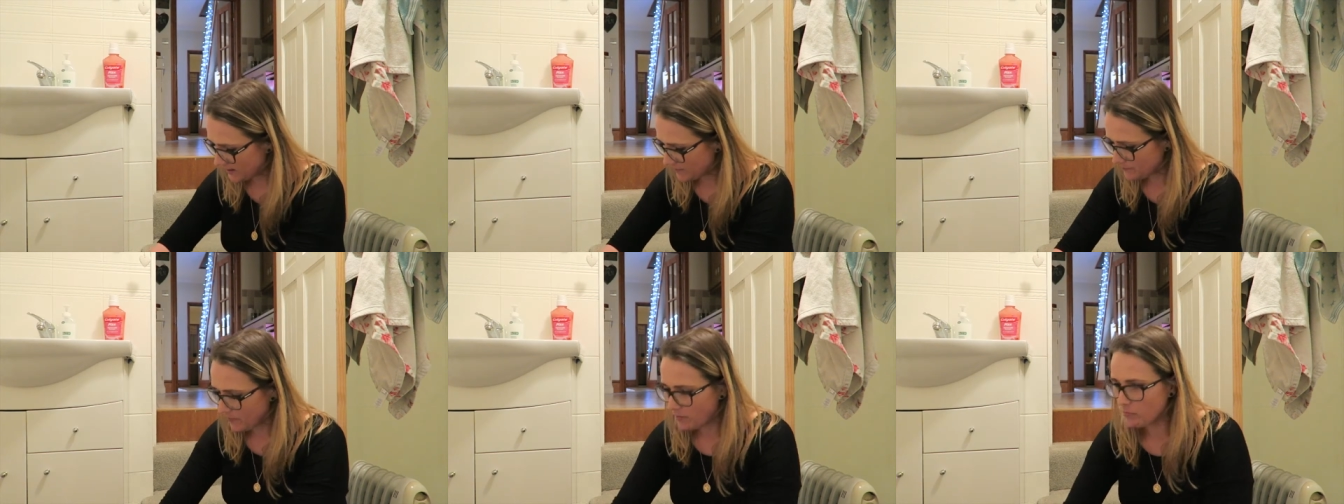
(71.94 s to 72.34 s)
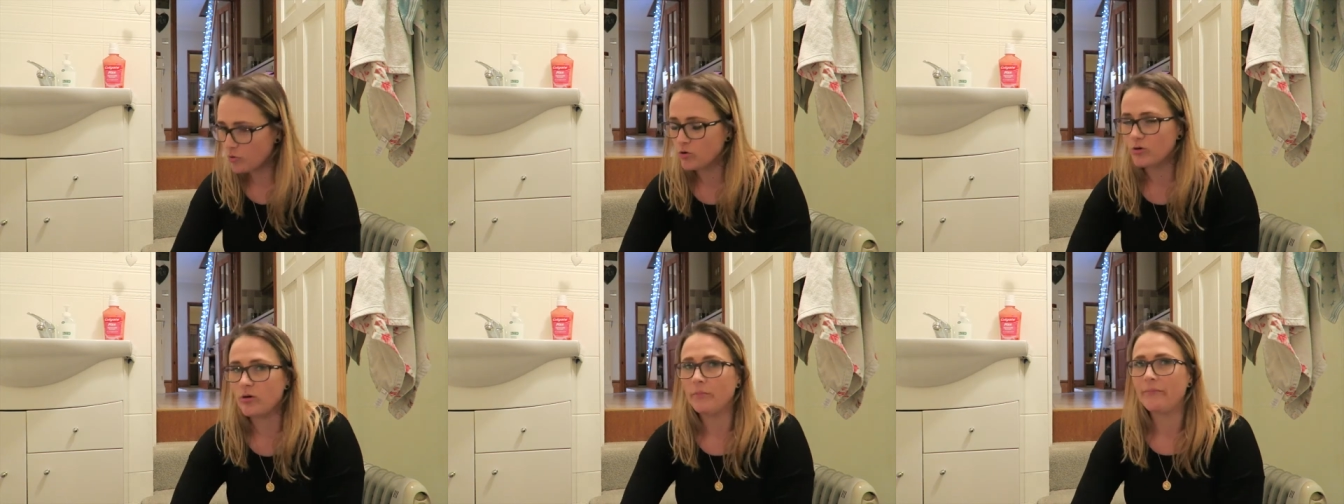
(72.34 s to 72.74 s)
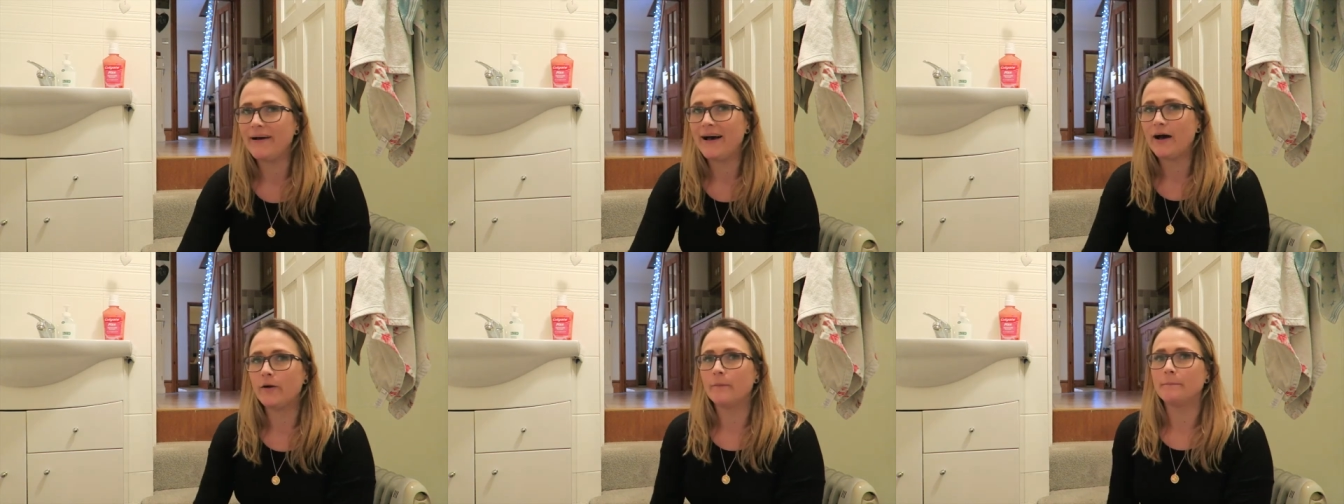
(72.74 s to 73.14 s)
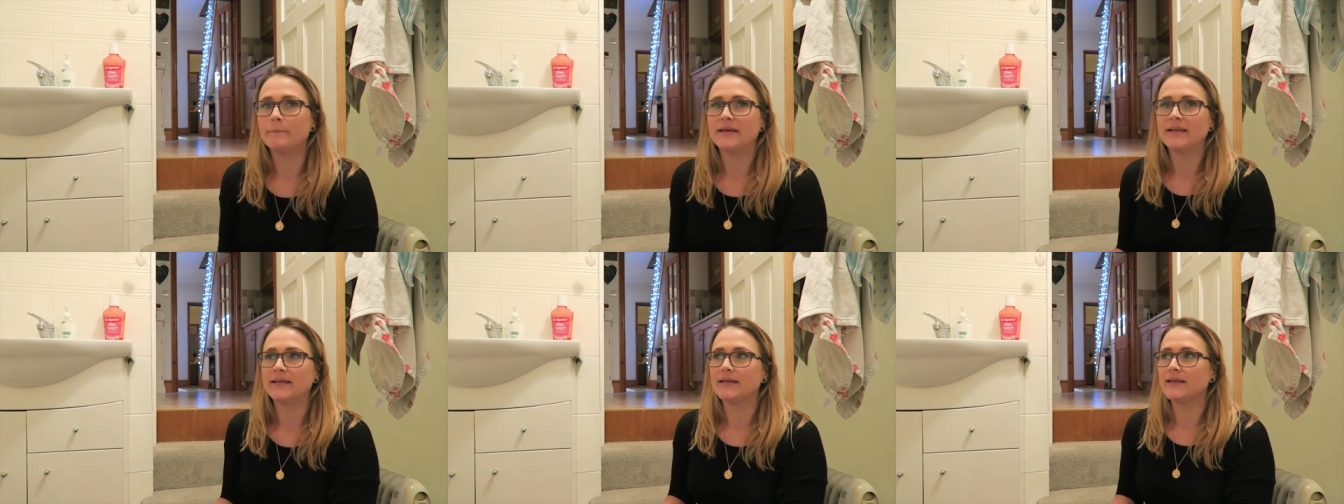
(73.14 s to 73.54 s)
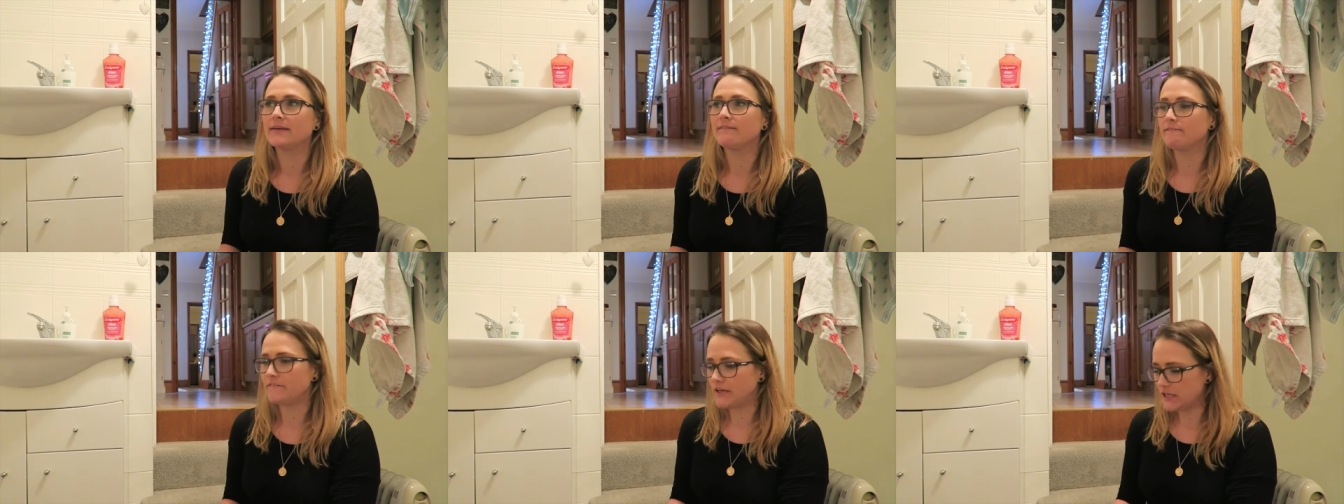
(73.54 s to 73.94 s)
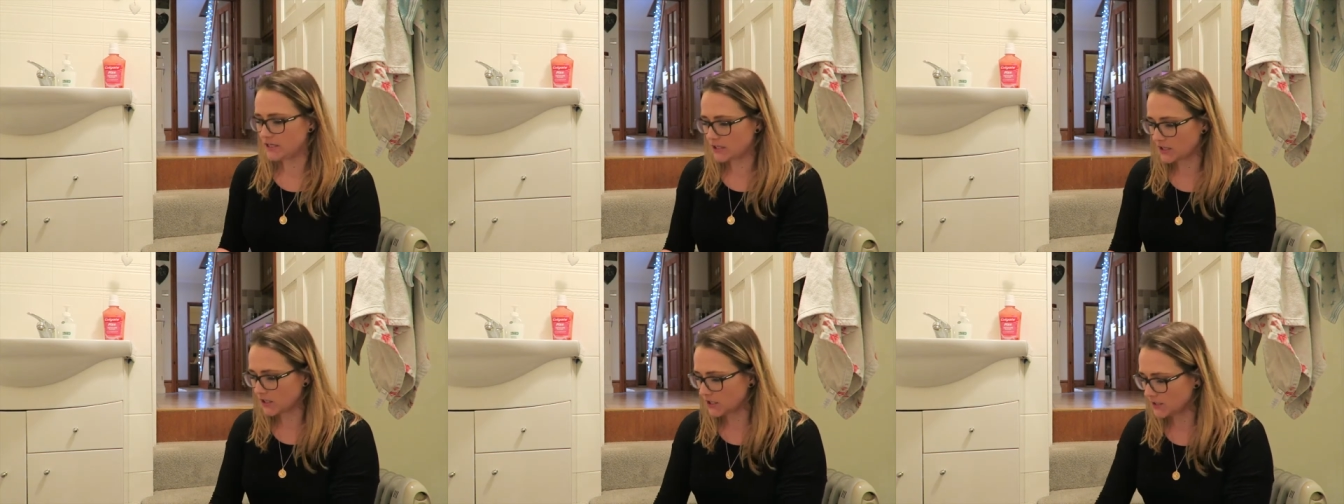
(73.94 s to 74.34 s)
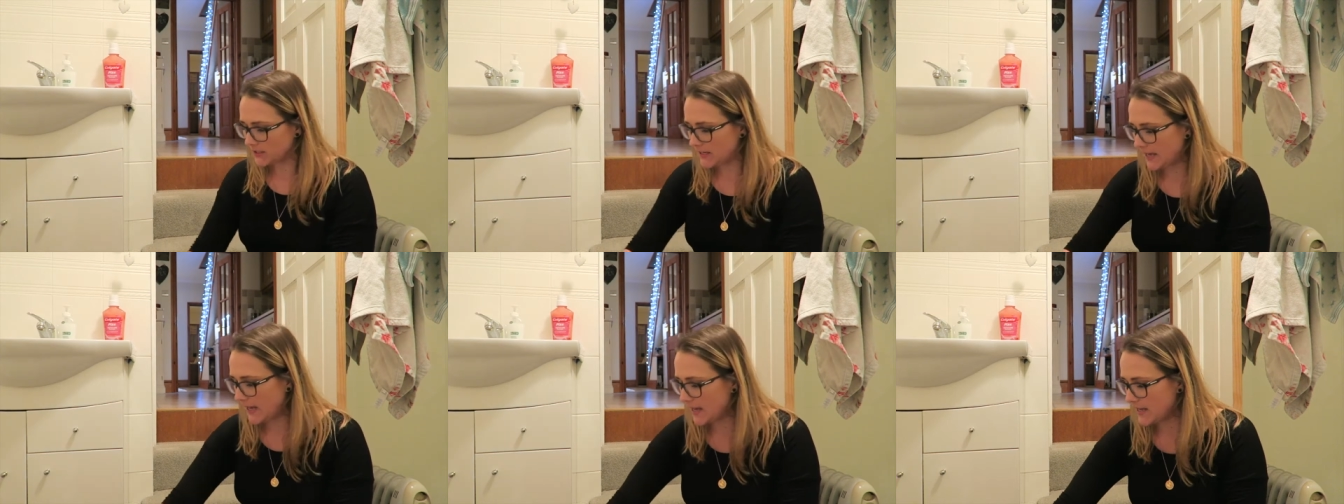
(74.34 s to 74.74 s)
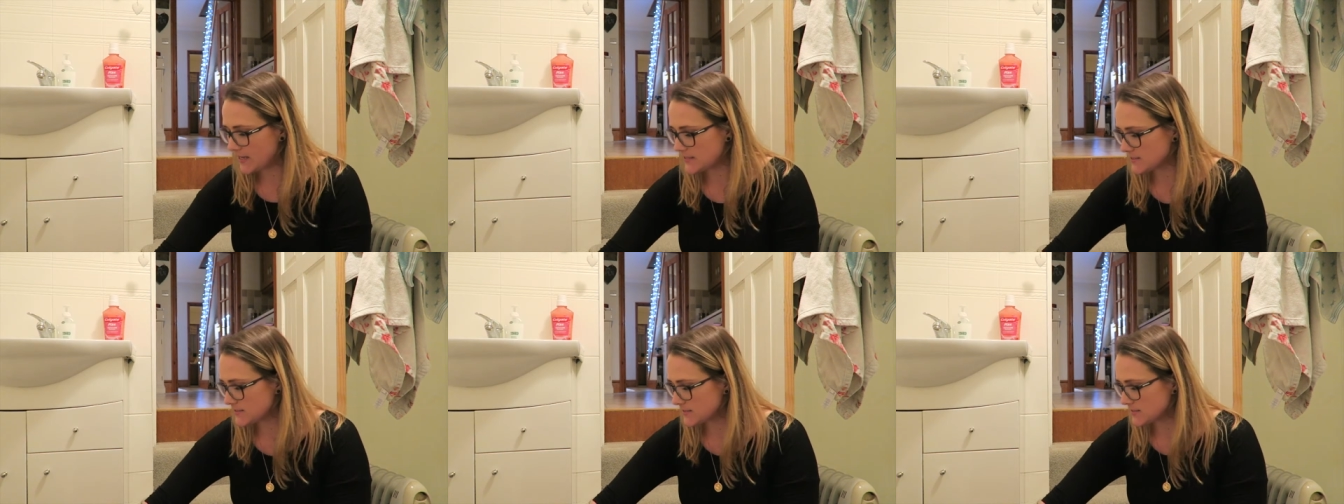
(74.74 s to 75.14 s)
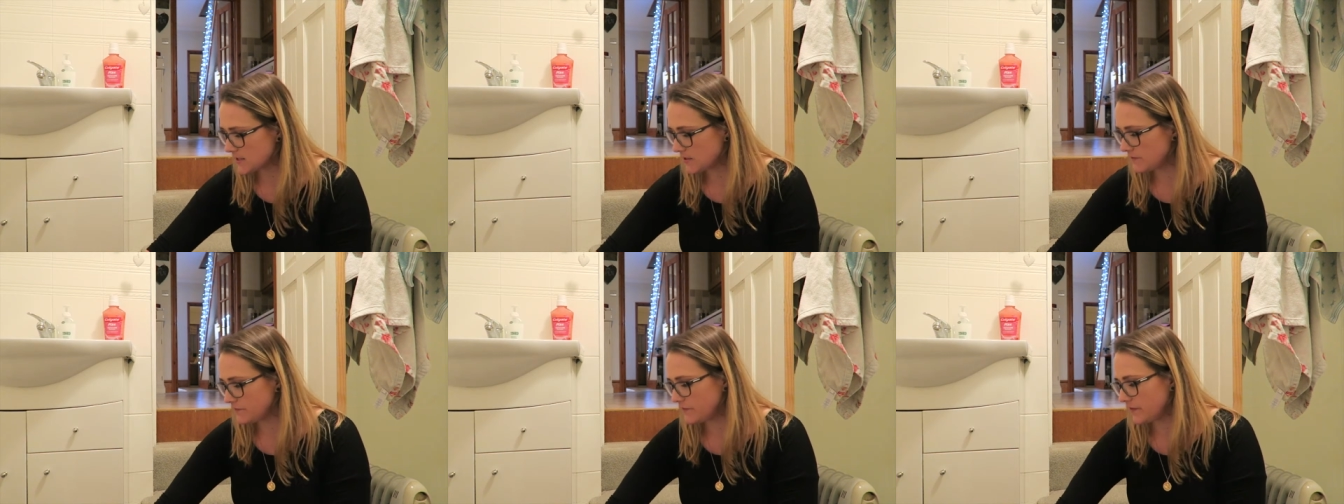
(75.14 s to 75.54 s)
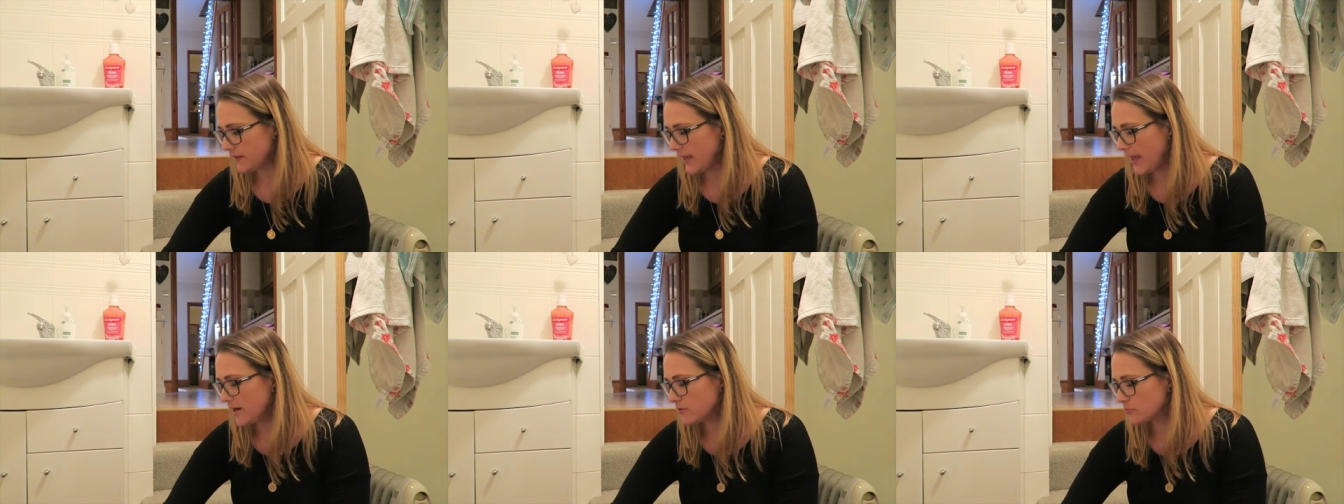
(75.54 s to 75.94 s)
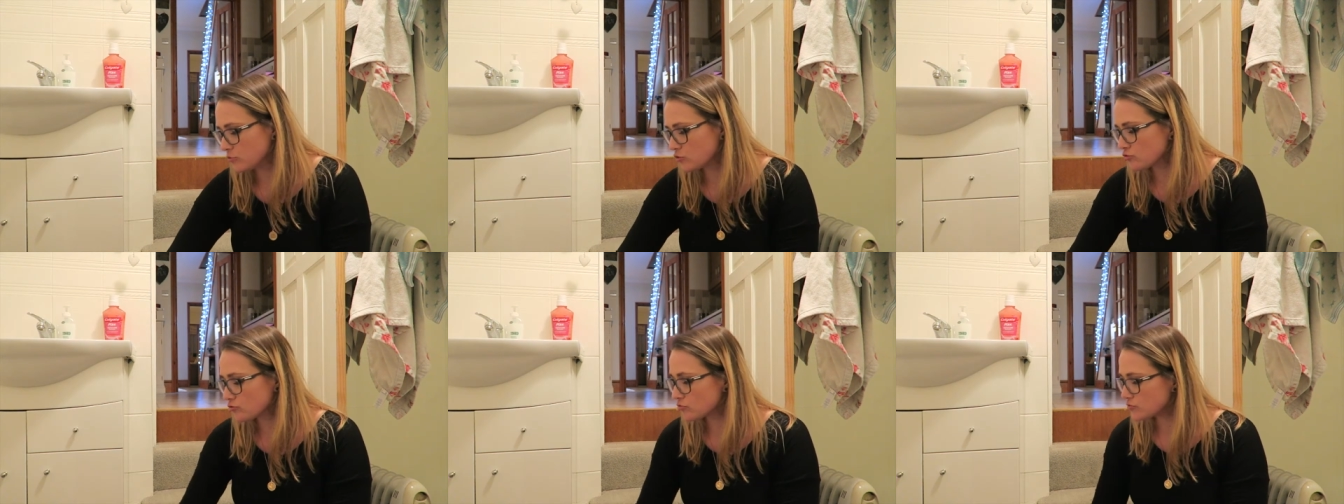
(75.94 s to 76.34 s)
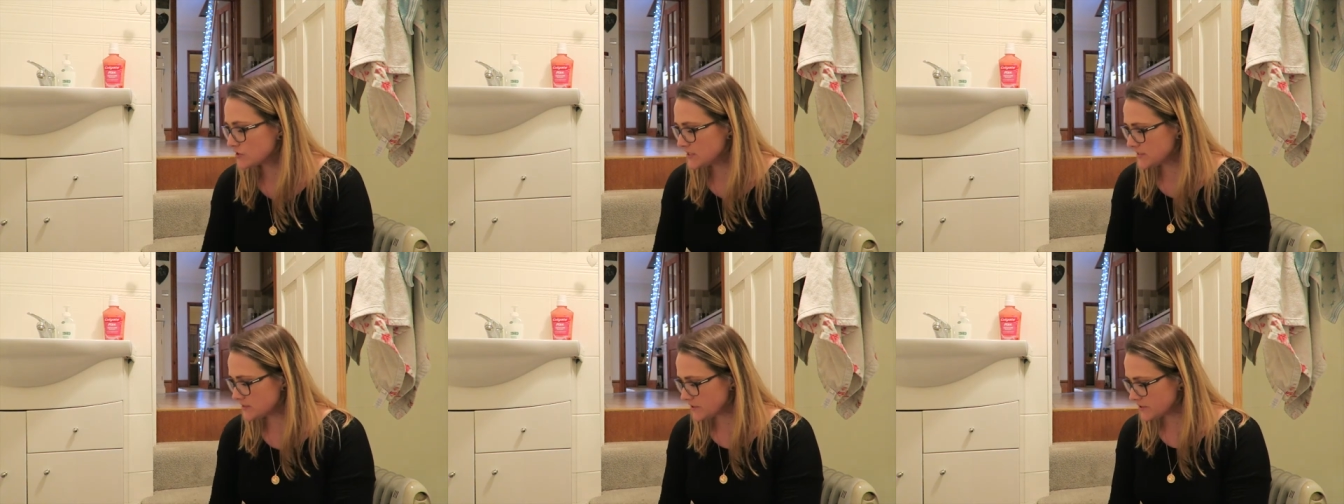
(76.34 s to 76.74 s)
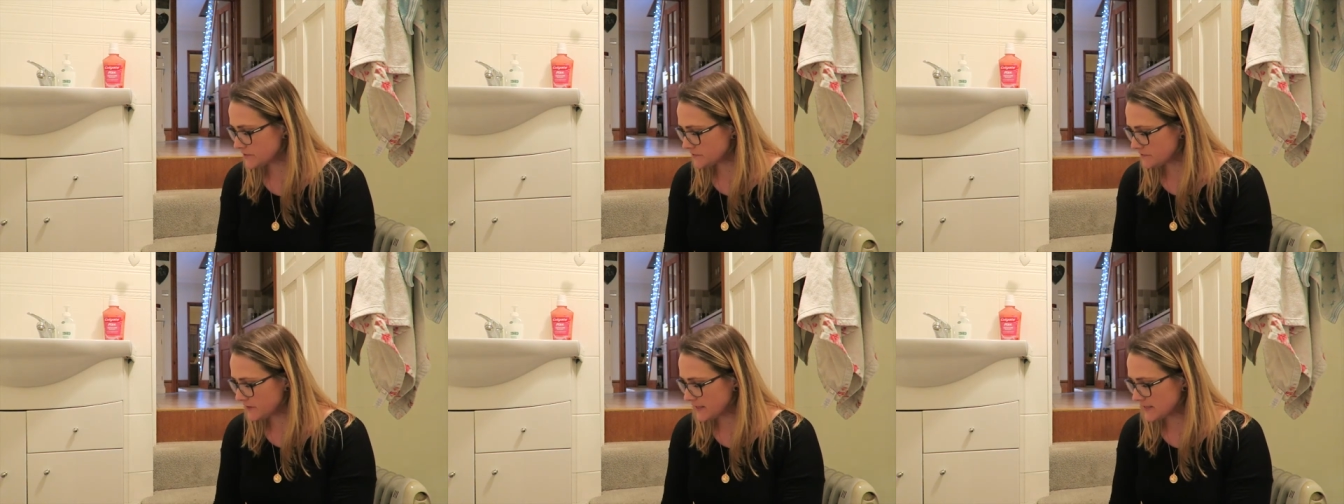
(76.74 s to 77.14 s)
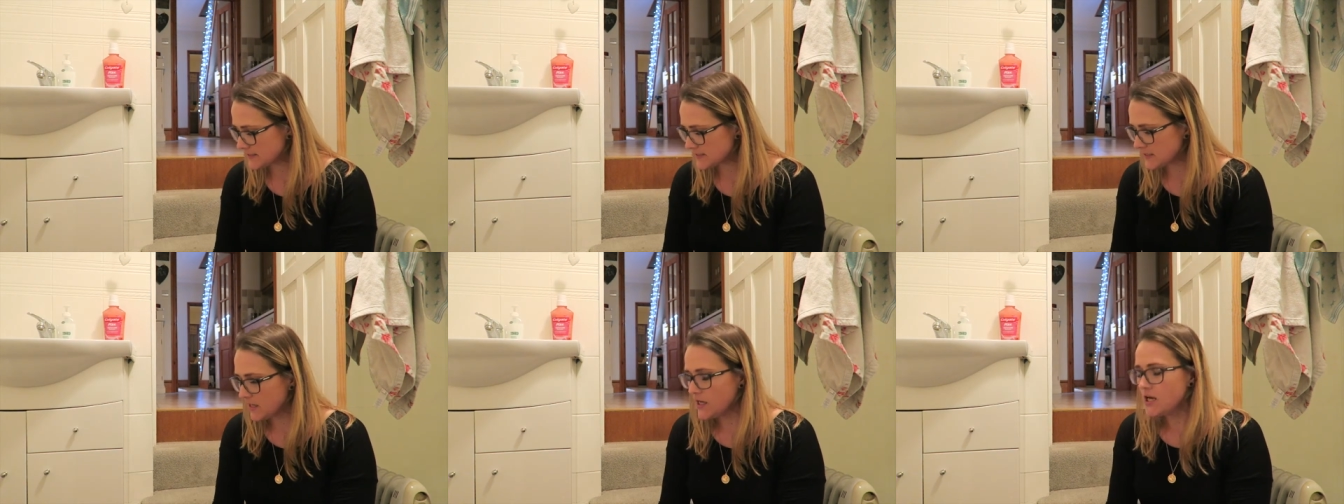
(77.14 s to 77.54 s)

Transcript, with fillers: um, more about being vegan and kind of the animal cruelty side of things.